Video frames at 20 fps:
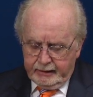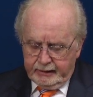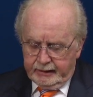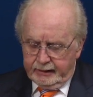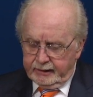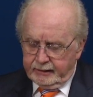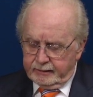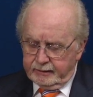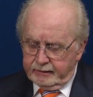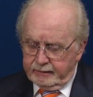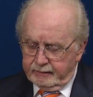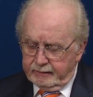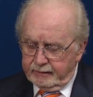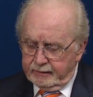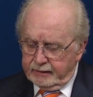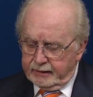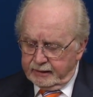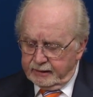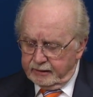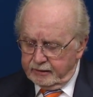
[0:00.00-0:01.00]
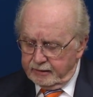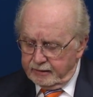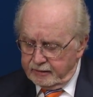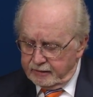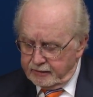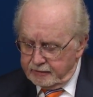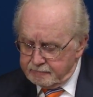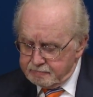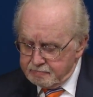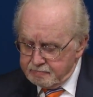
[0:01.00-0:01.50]

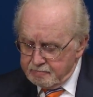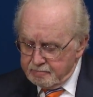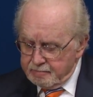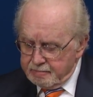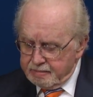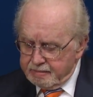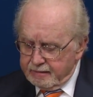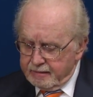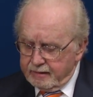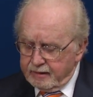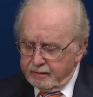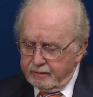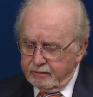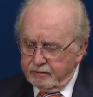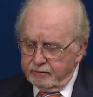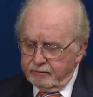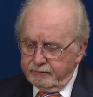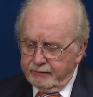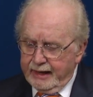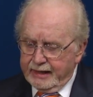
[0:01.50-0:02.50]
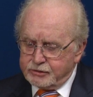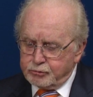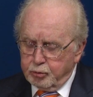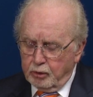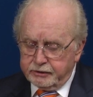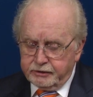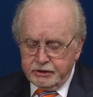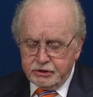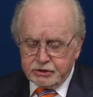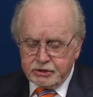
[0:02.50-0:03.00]
And that's
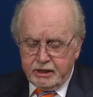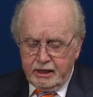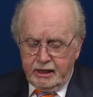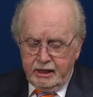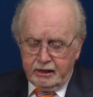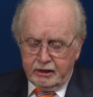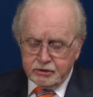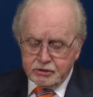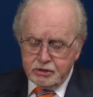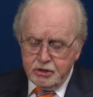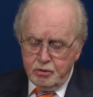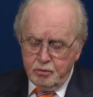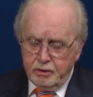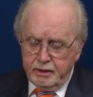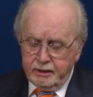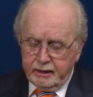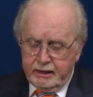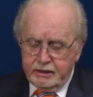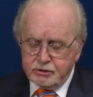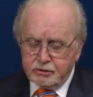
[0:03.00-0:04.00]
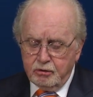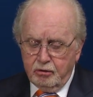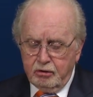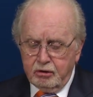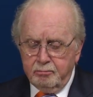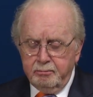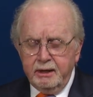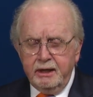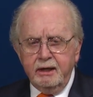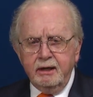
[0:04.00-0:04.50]
what this king is doing. He's
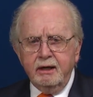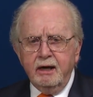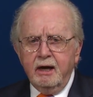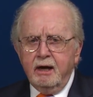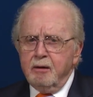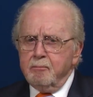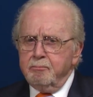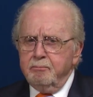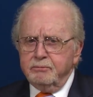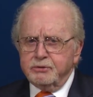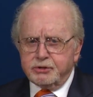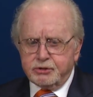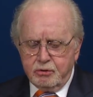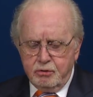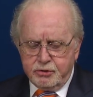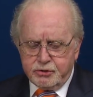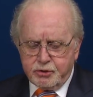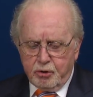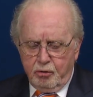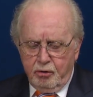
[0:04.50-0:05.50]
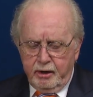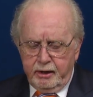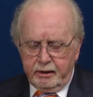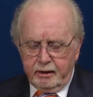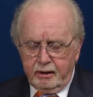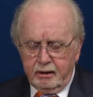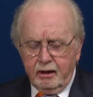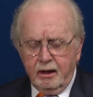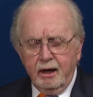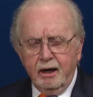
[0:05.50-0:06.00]
going to be destroying
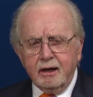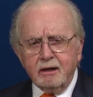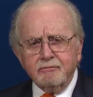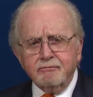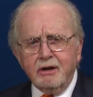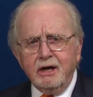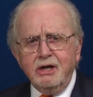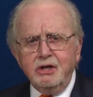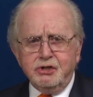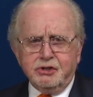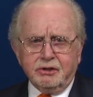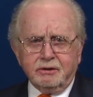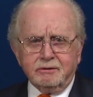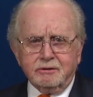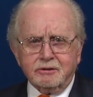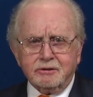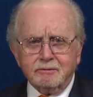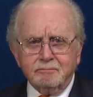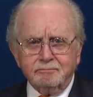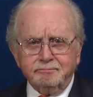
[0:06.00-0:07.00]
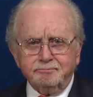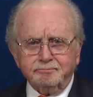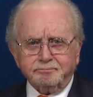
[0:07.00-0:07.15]
a lot of nations.